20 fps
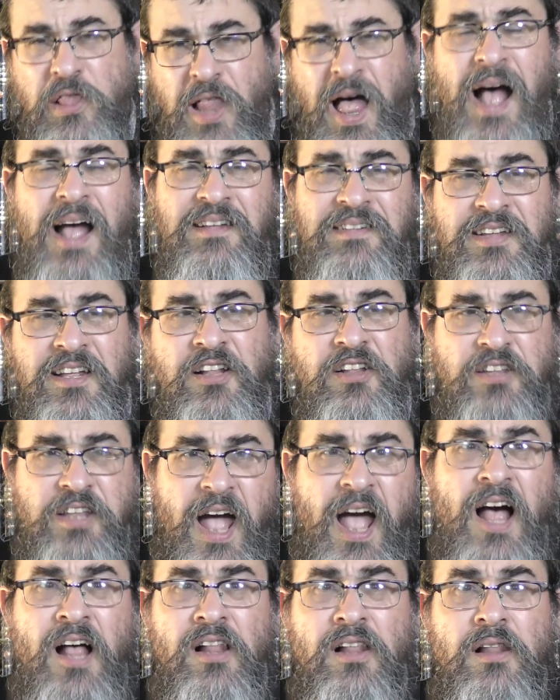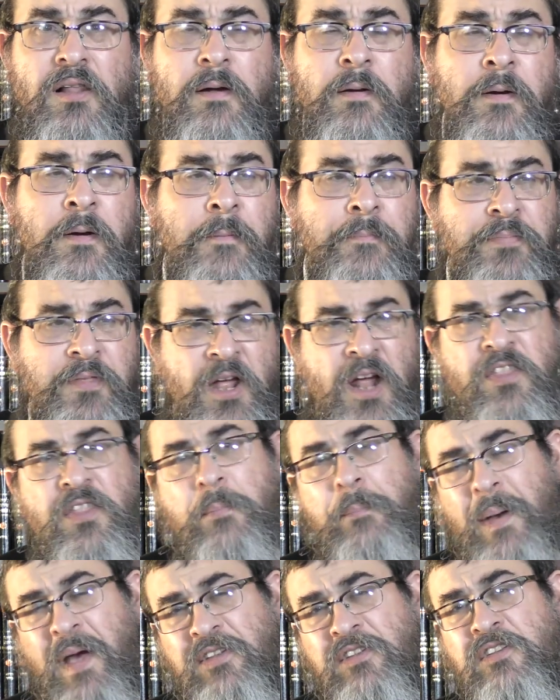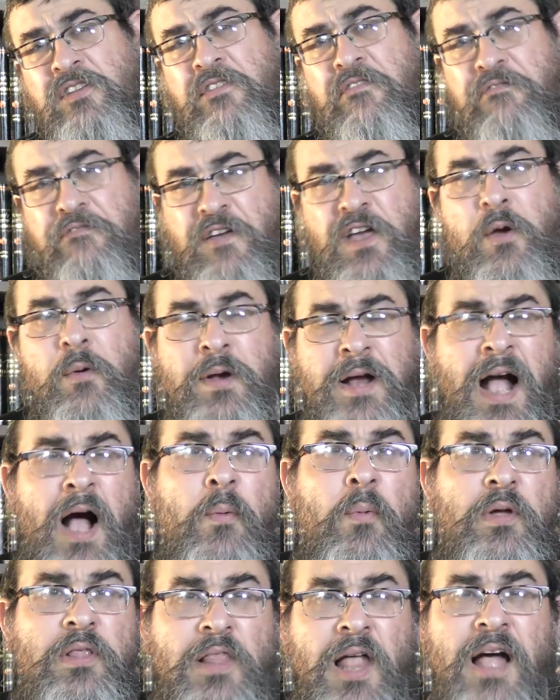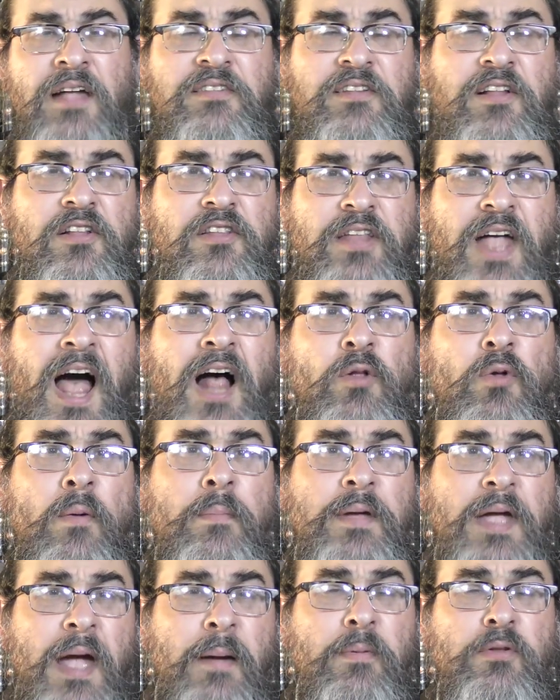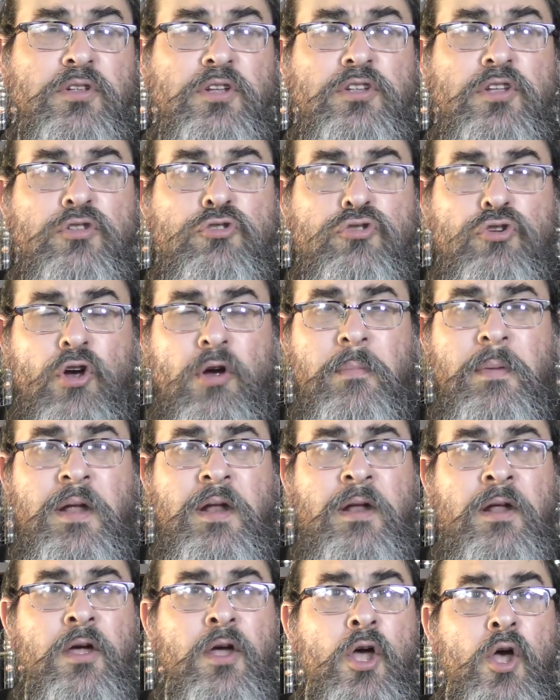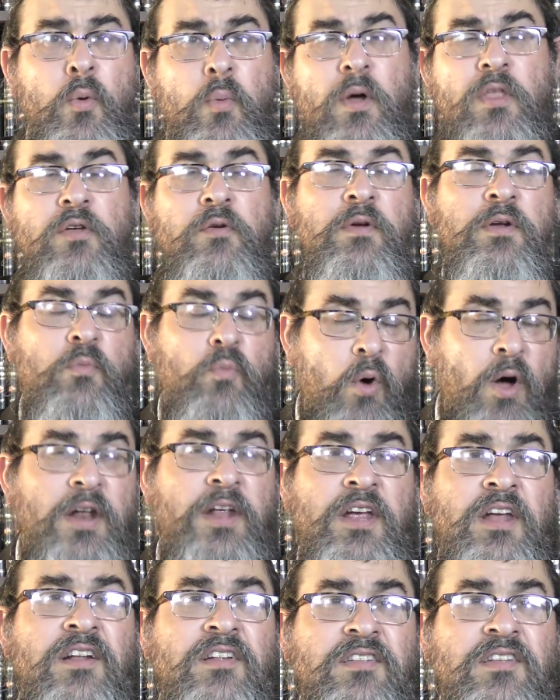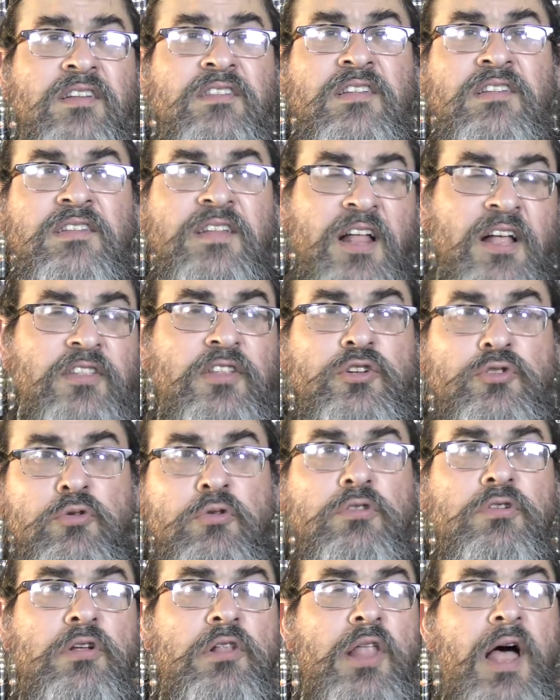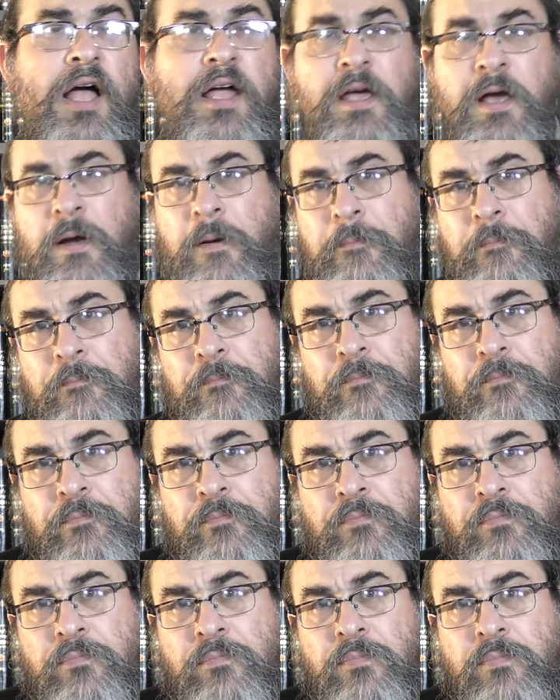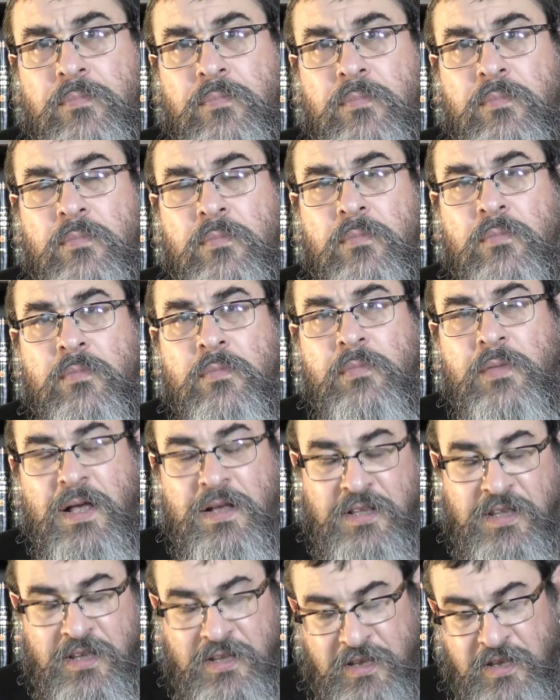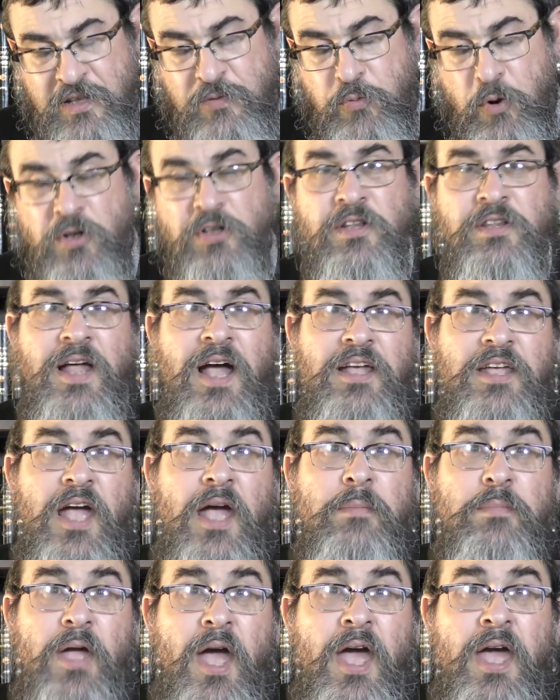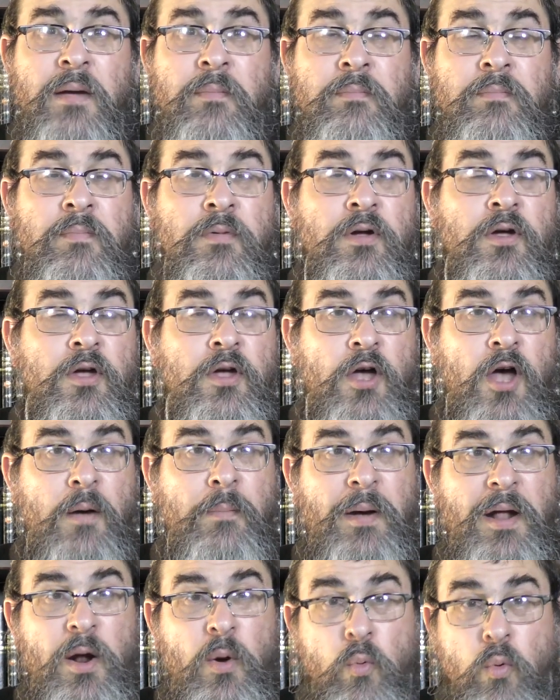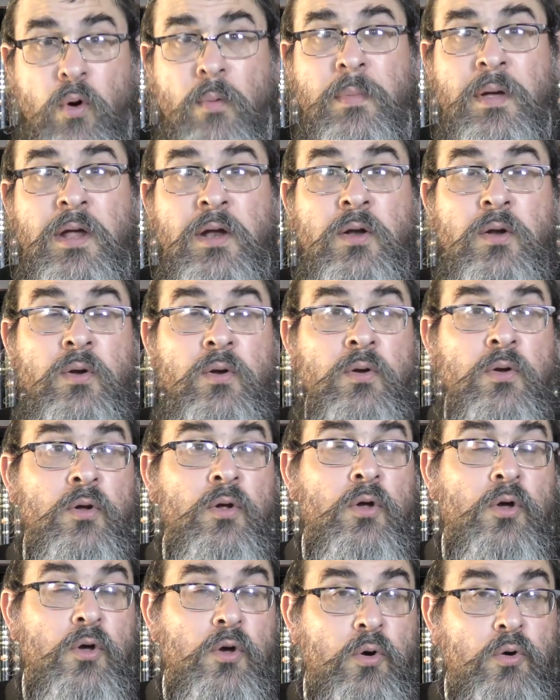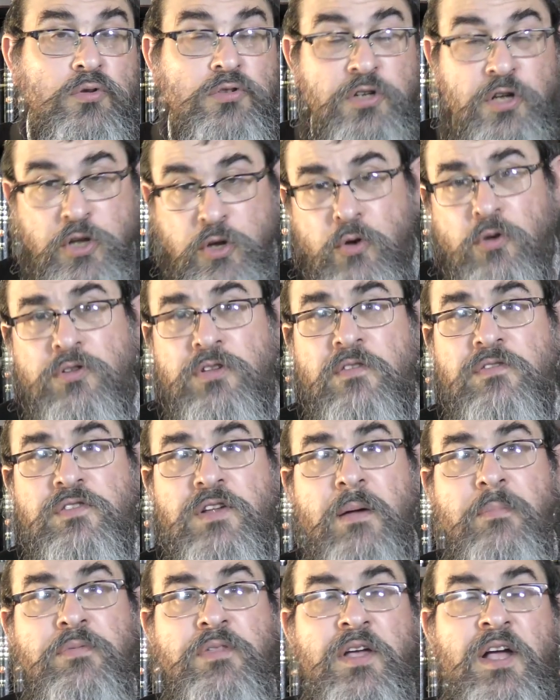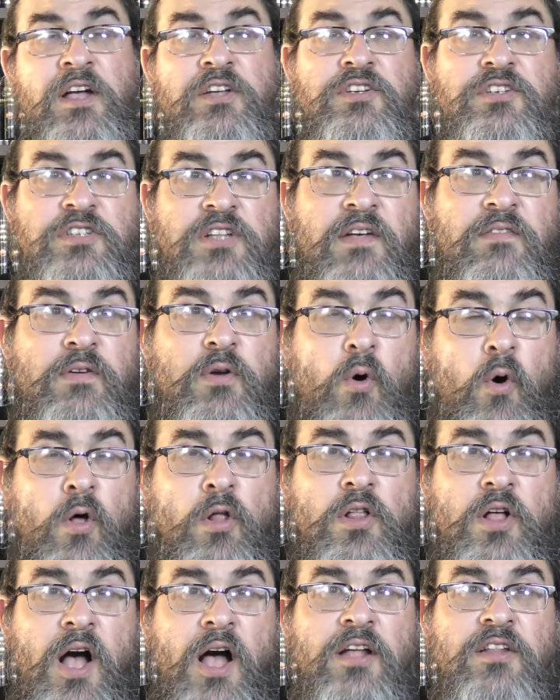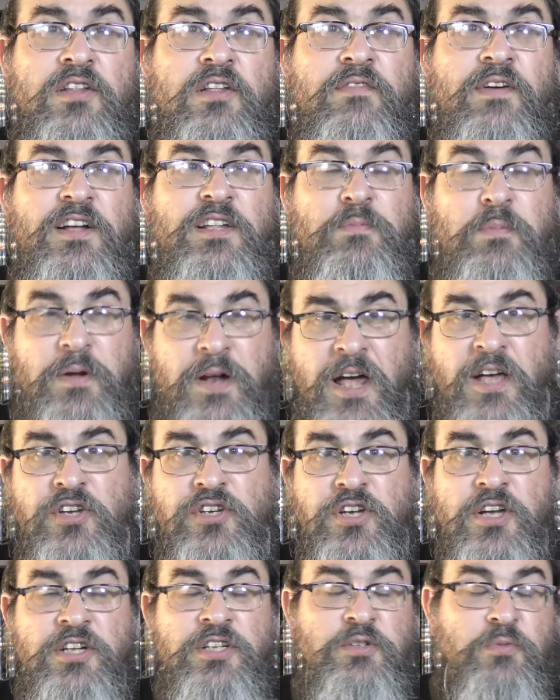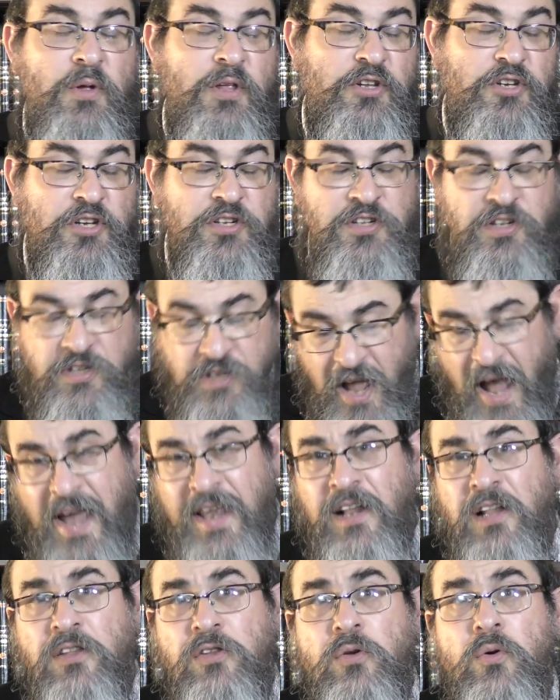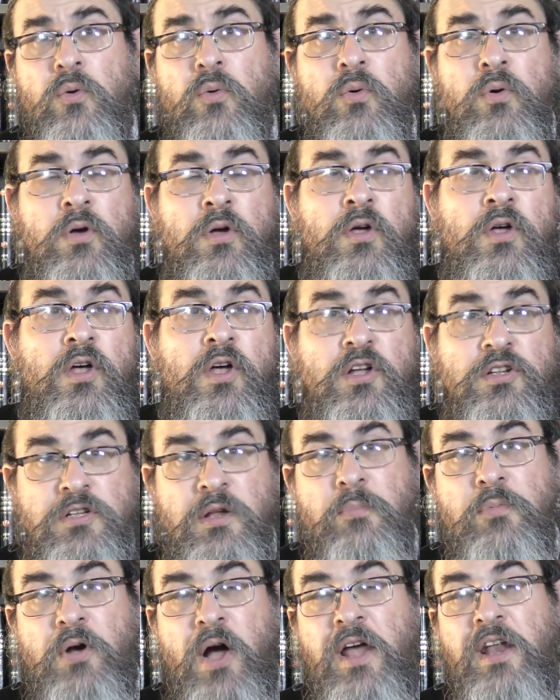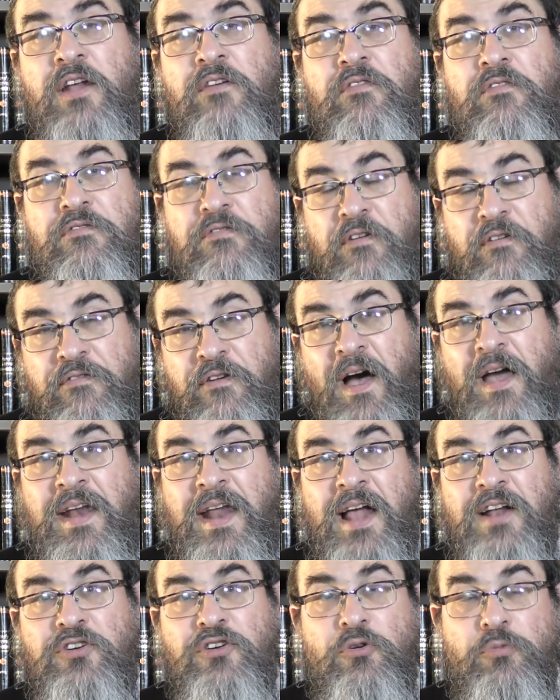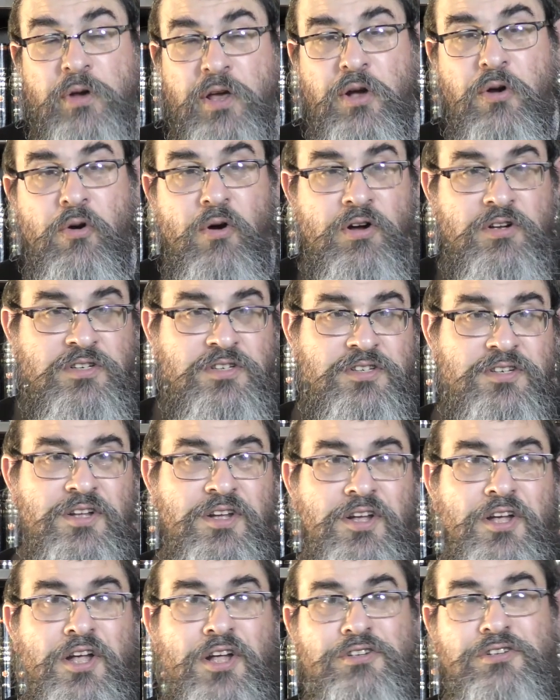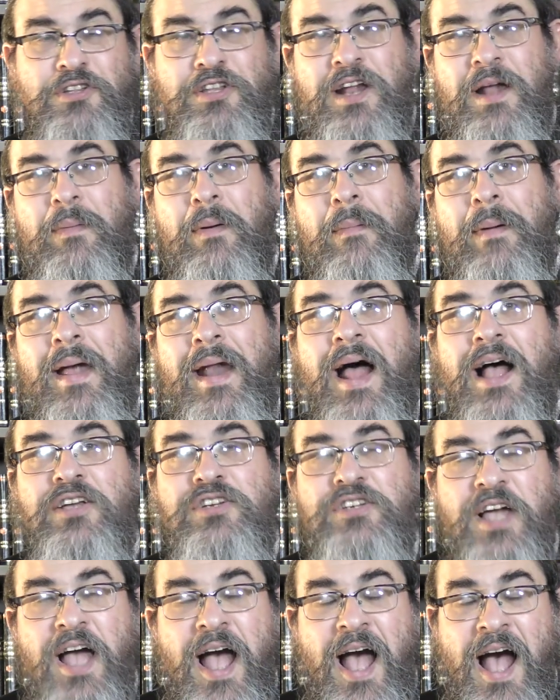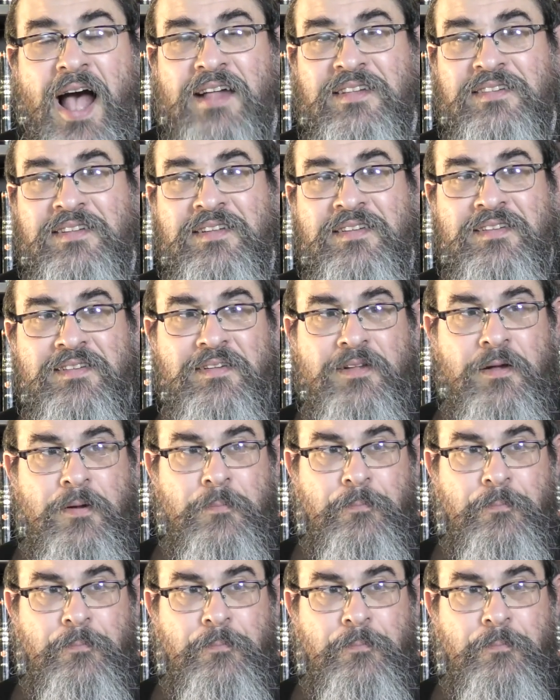lies he'll tell. On the basis of figuring out what lies he'll tell, we'll be able to determine whether in one instance he's telling the truth or lying. Like it's brought in the Hayem Yem about a woman who's accused of something and she's giving all kinds of explanations, whether she's entitled to some kind of financial recourse. So the Rebbe Marash asks,